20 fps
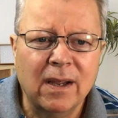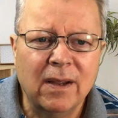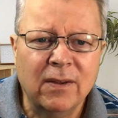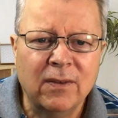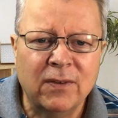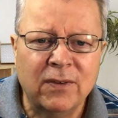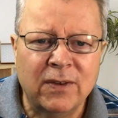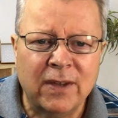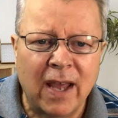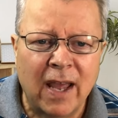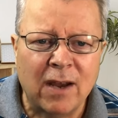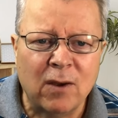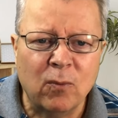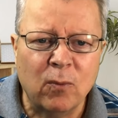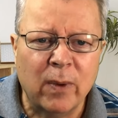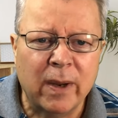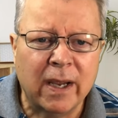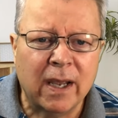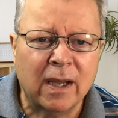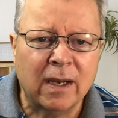Then
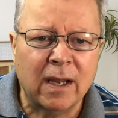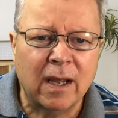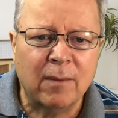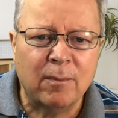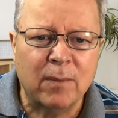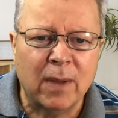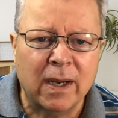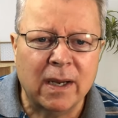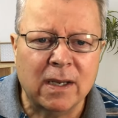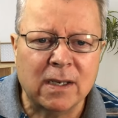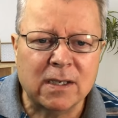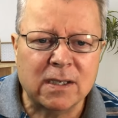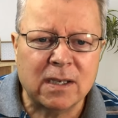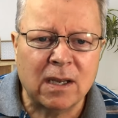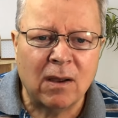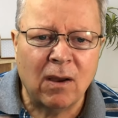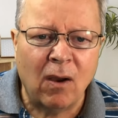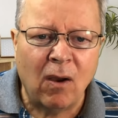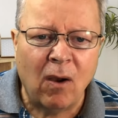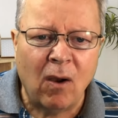we're going to
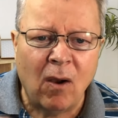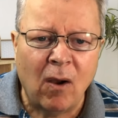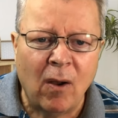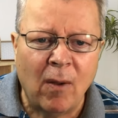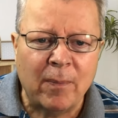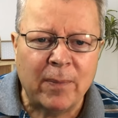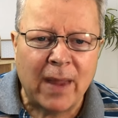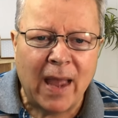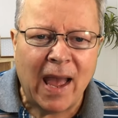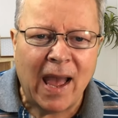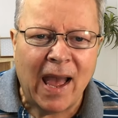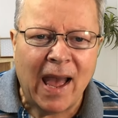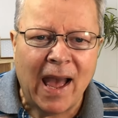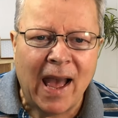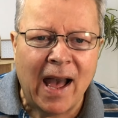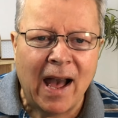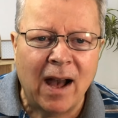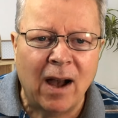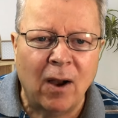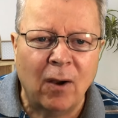minister on
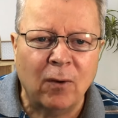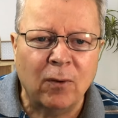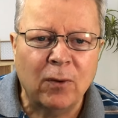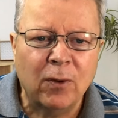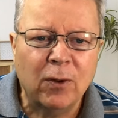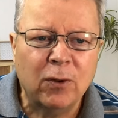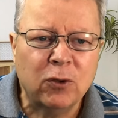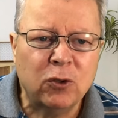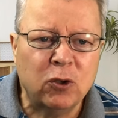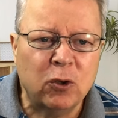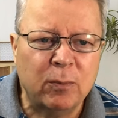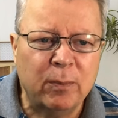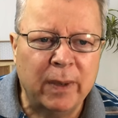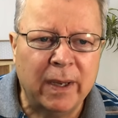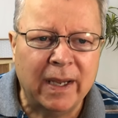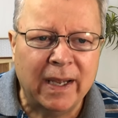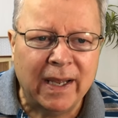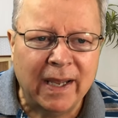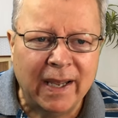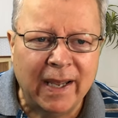how to
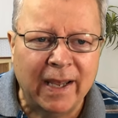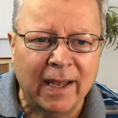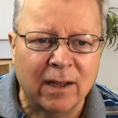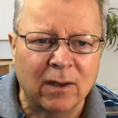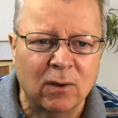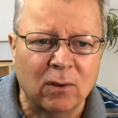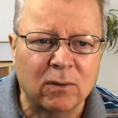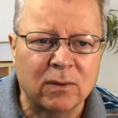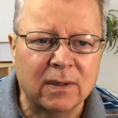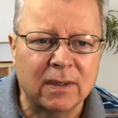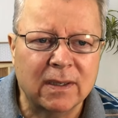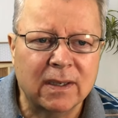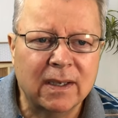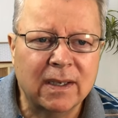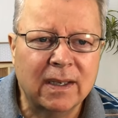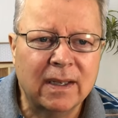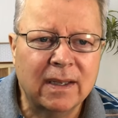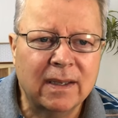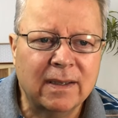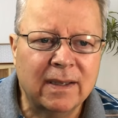be healed.
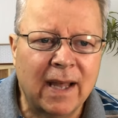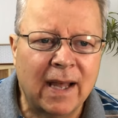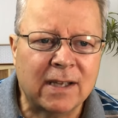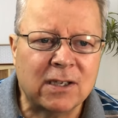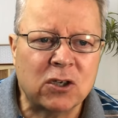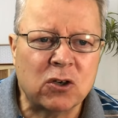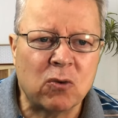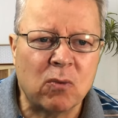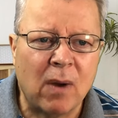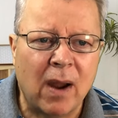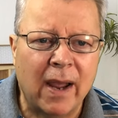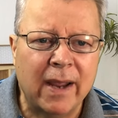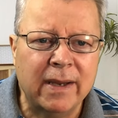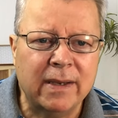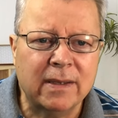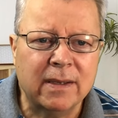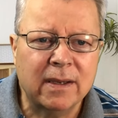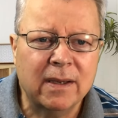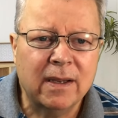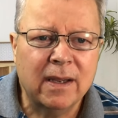That's
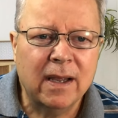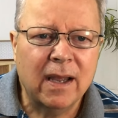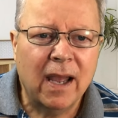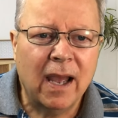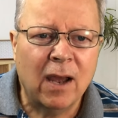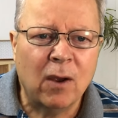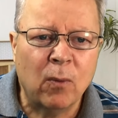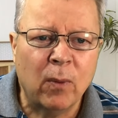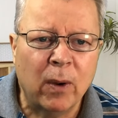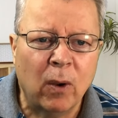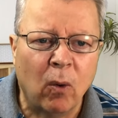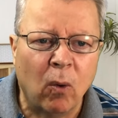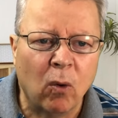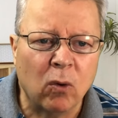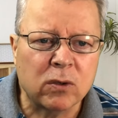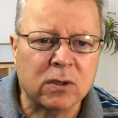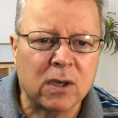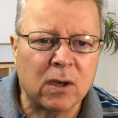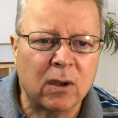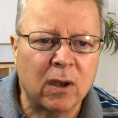right. And we're
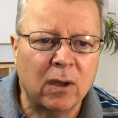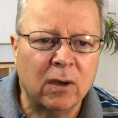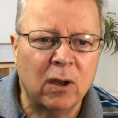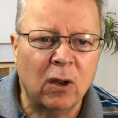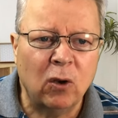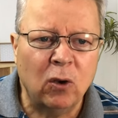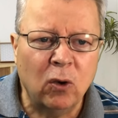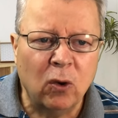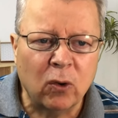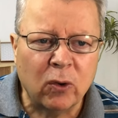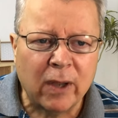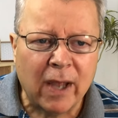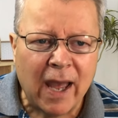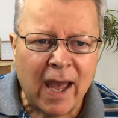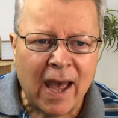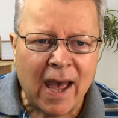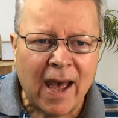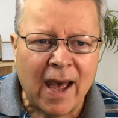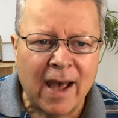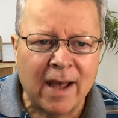also going to look
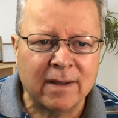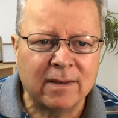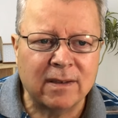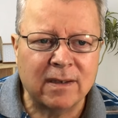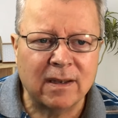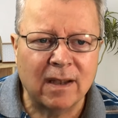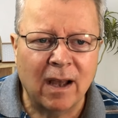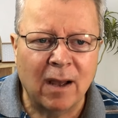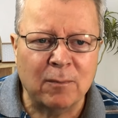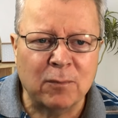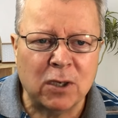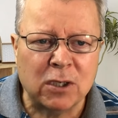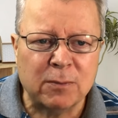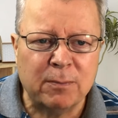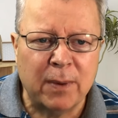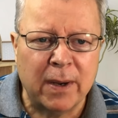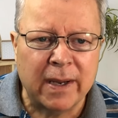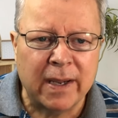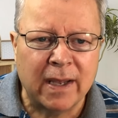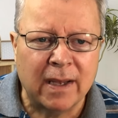at, I'm just
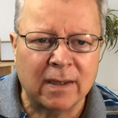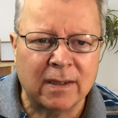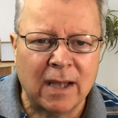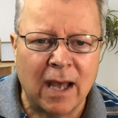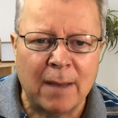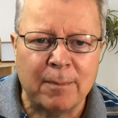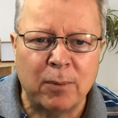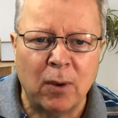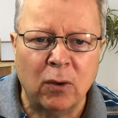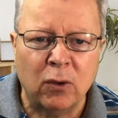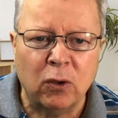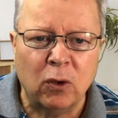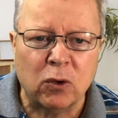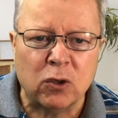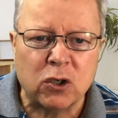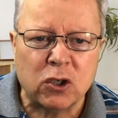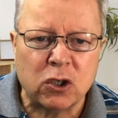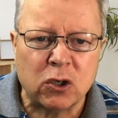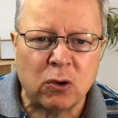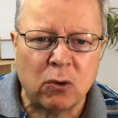bringing it up on your
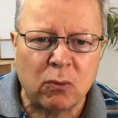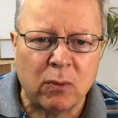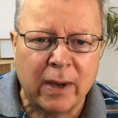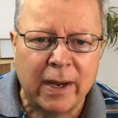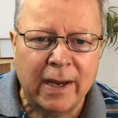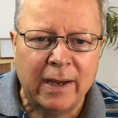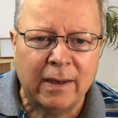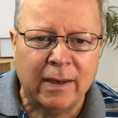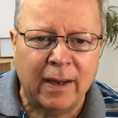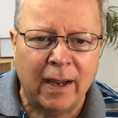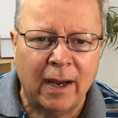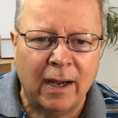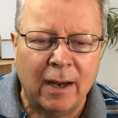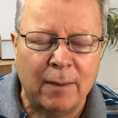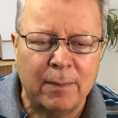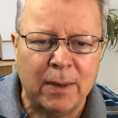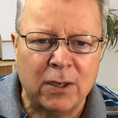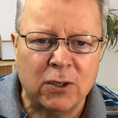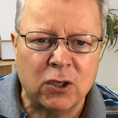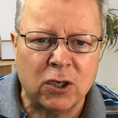screen there.
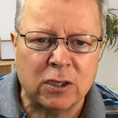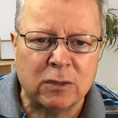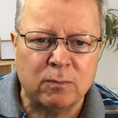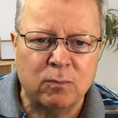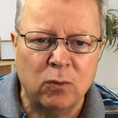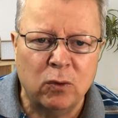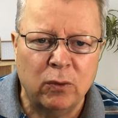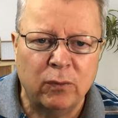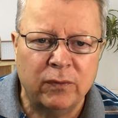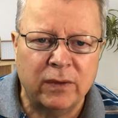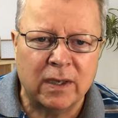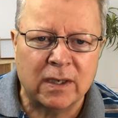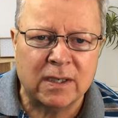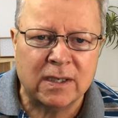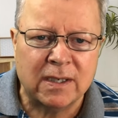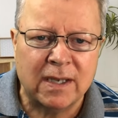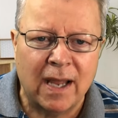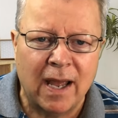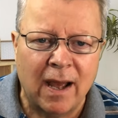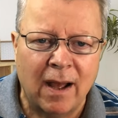Let me just move this
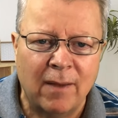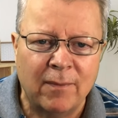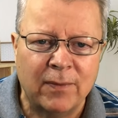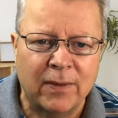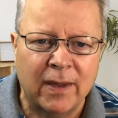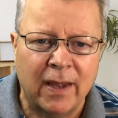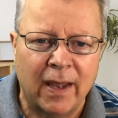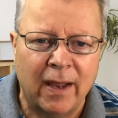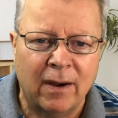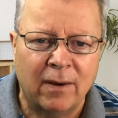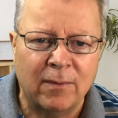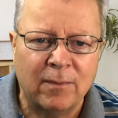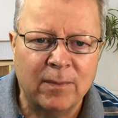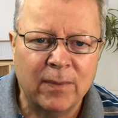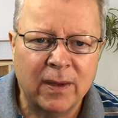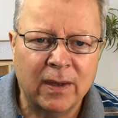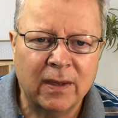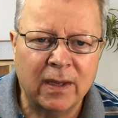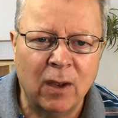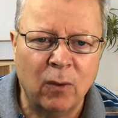down there.
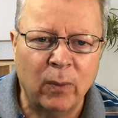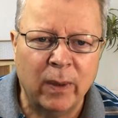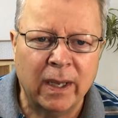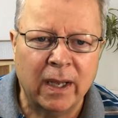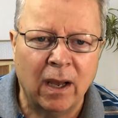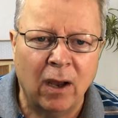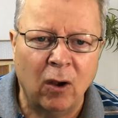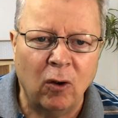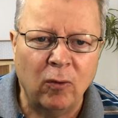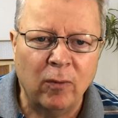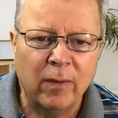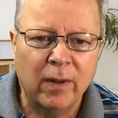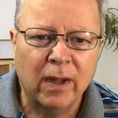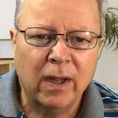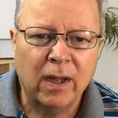There we go.